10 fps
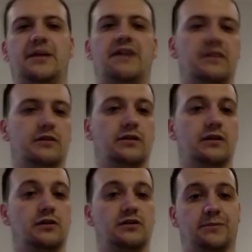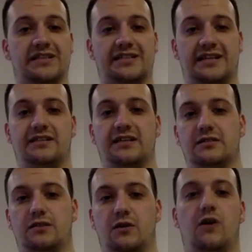thing, you're going to lose a percentage
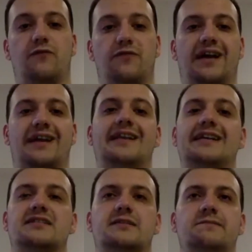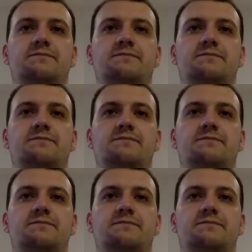off that list.